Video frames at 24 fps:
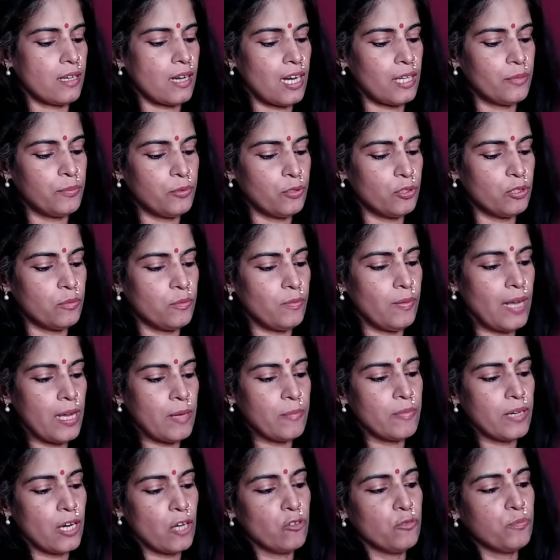cardboard,
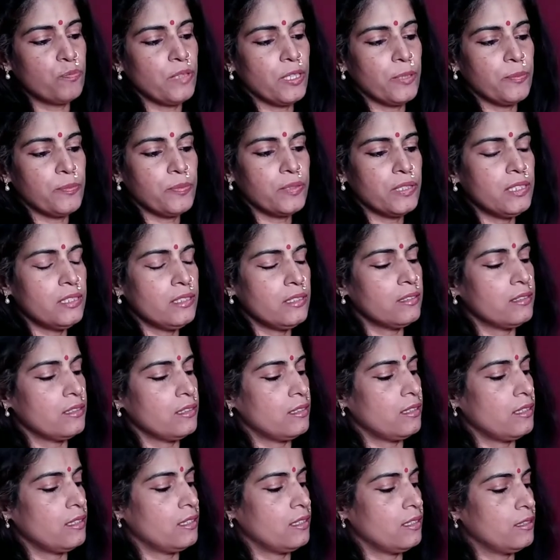brown paper,
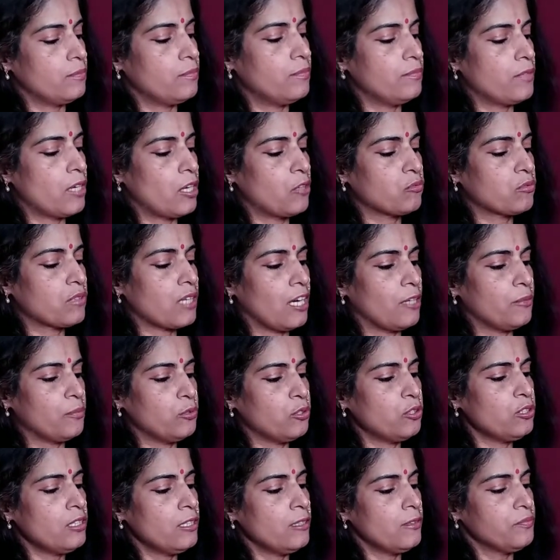uh, brown
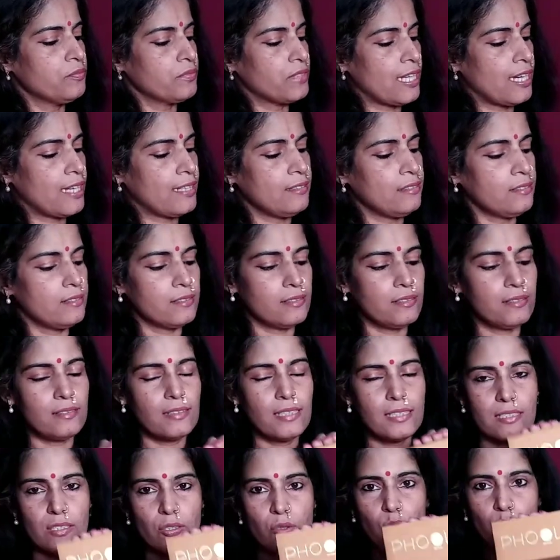cardboard, and
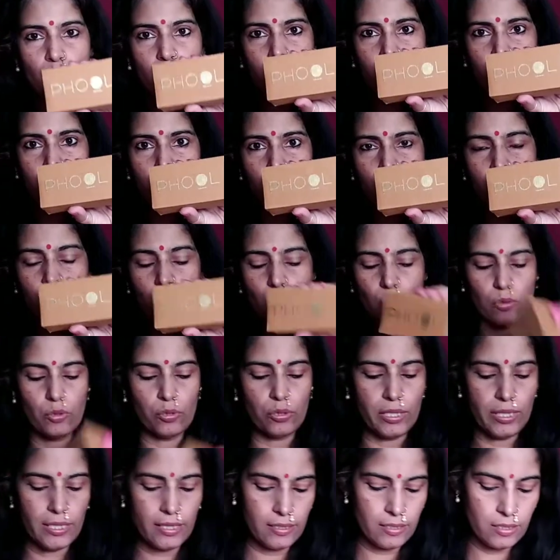there's a golden
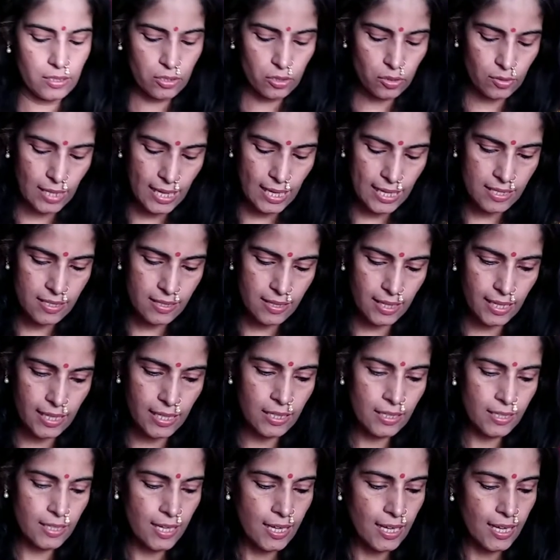logo there. So that's
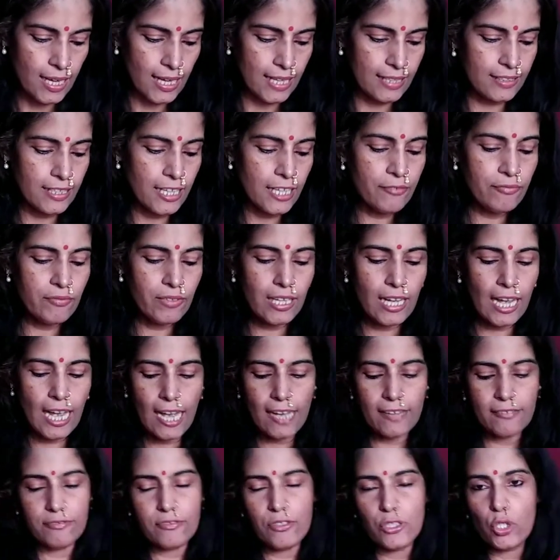there. And then we
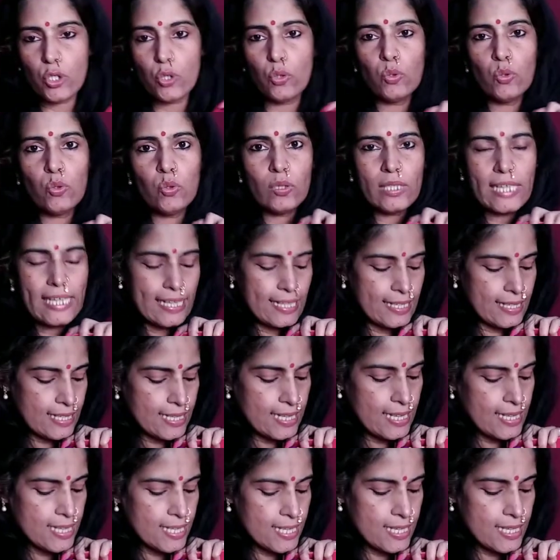have two
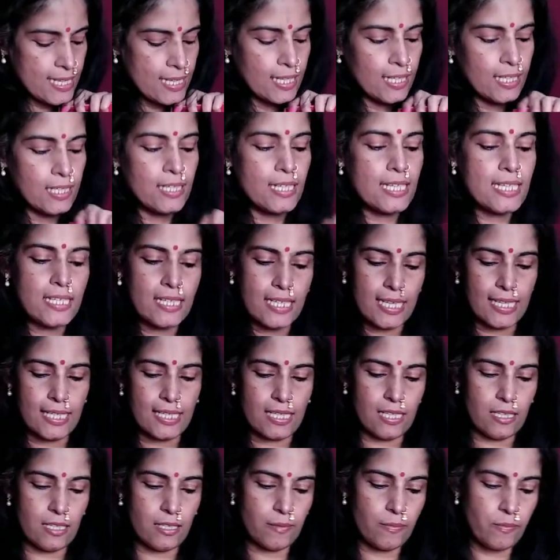incense
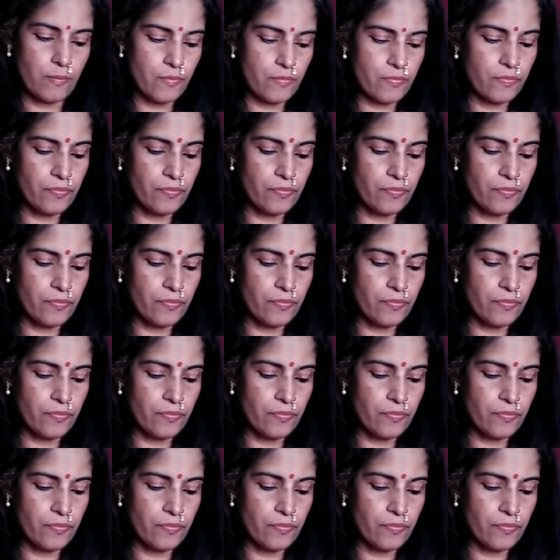sticks.